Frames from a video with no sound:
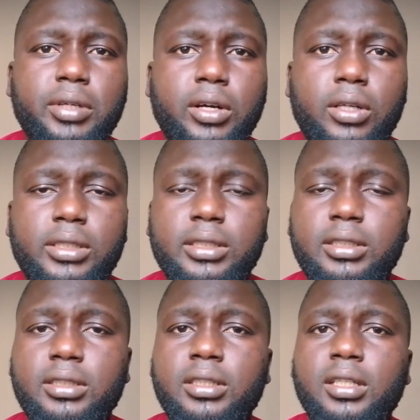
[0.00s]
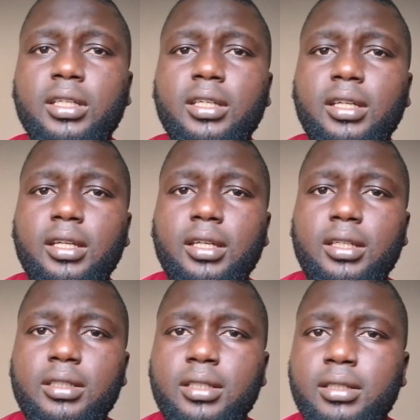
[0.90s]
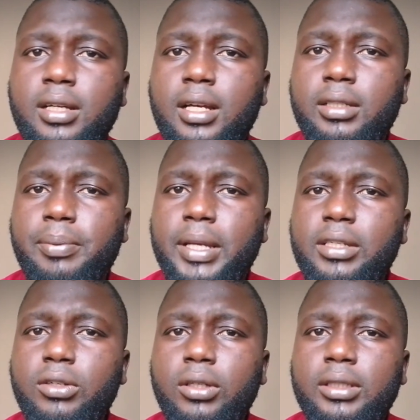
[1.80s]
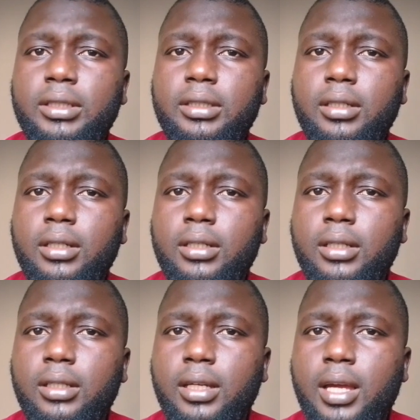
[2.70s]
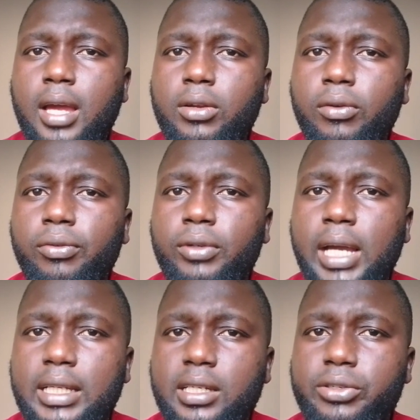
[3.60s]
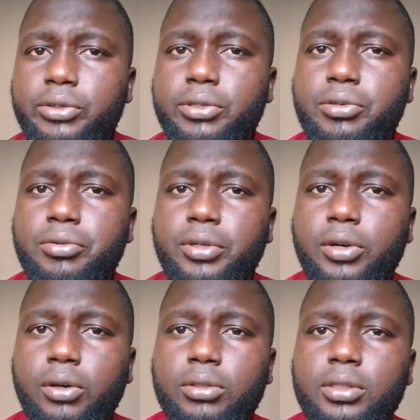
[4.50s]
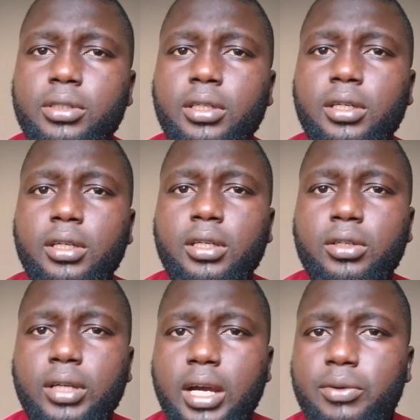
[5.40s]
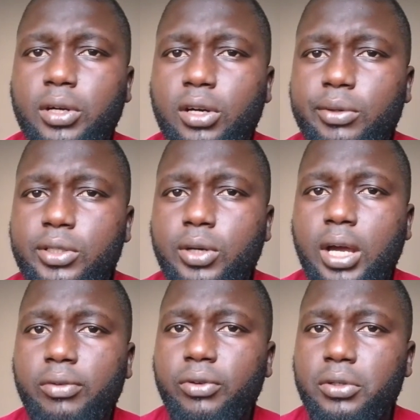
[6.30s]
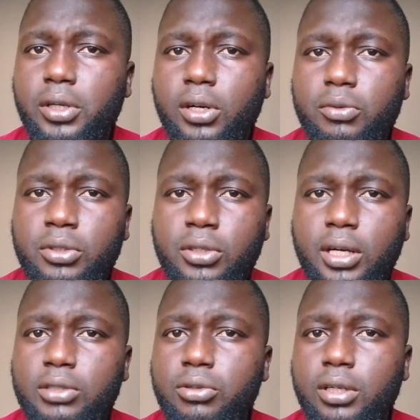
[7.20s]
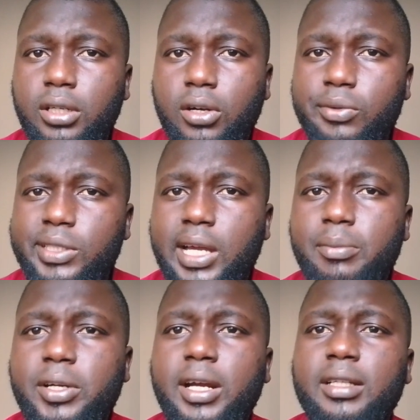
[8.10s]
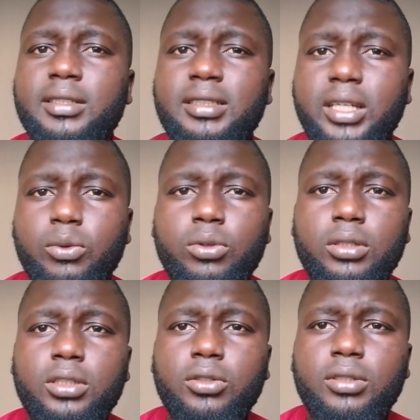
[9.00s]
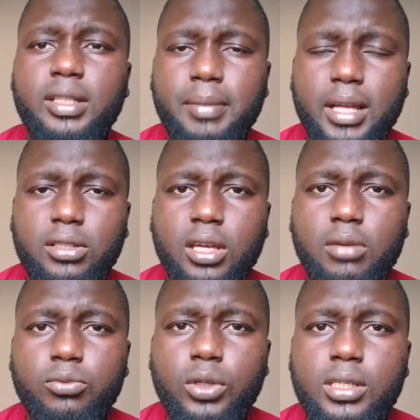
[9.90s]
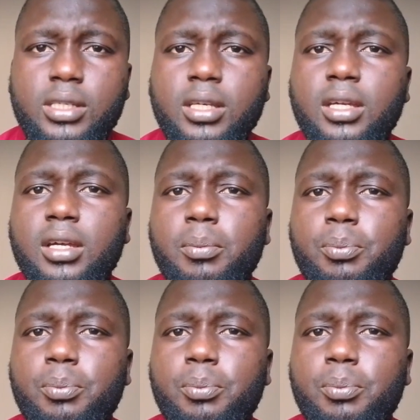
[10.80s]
recording, depending on the kind of gadget you use to record, you can record with your iPhone, record with your Android, record with camera. They will, they might come with